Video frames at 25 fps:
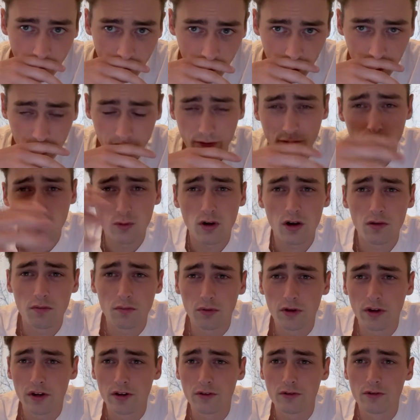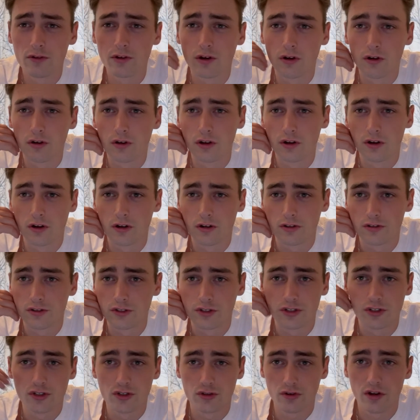If you want brand new Goyard
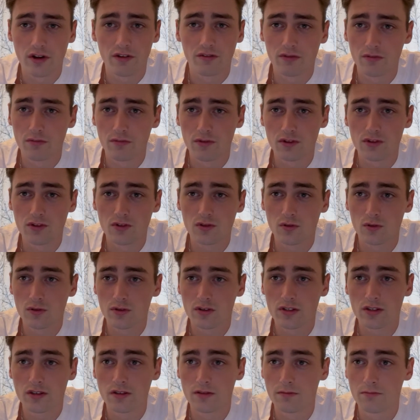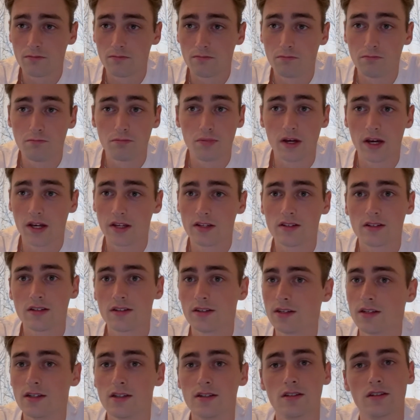just straight from the source, the best and
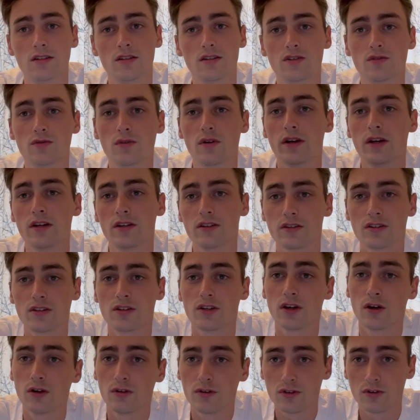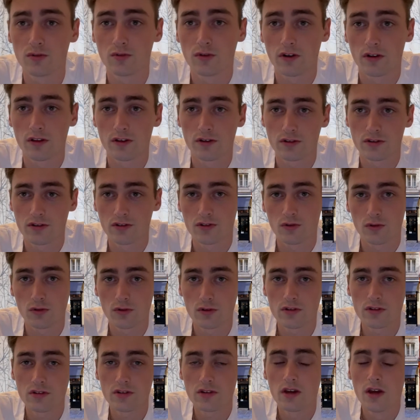easiest way is to go to one of their
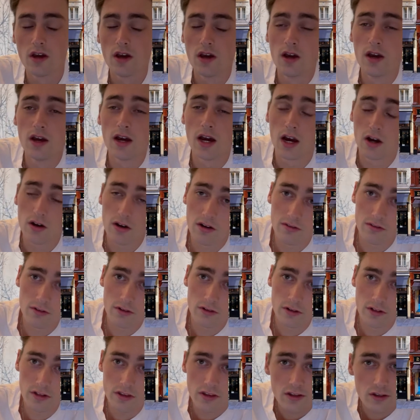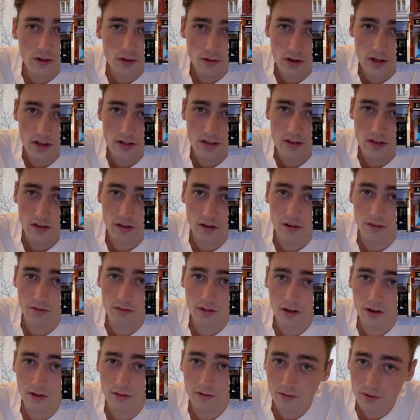stores. However, in the US, there are
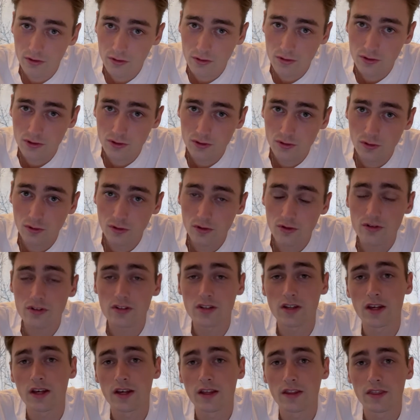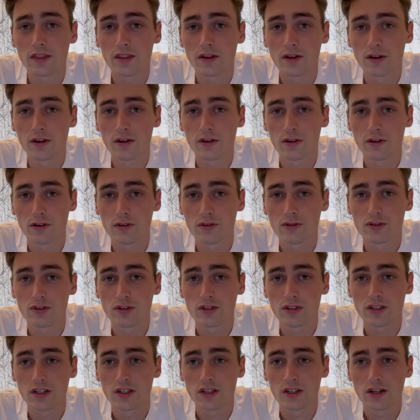very few stores and they're
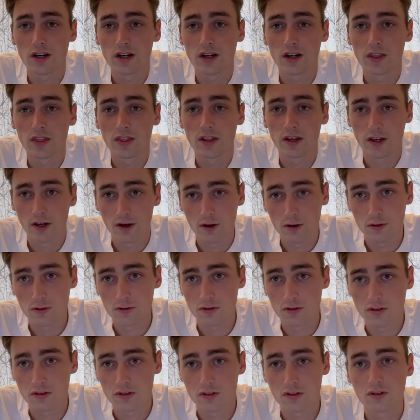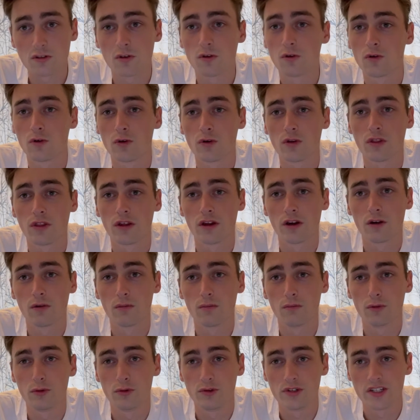usually on the coasts or they're
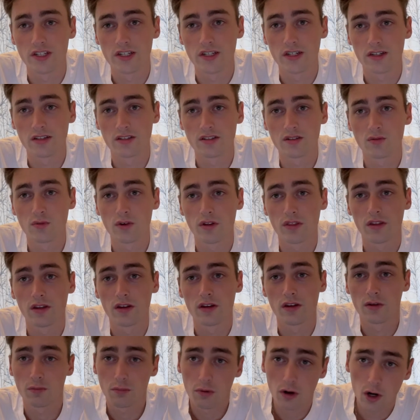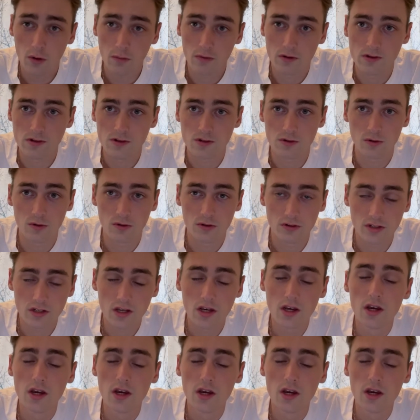boutiques within department stores.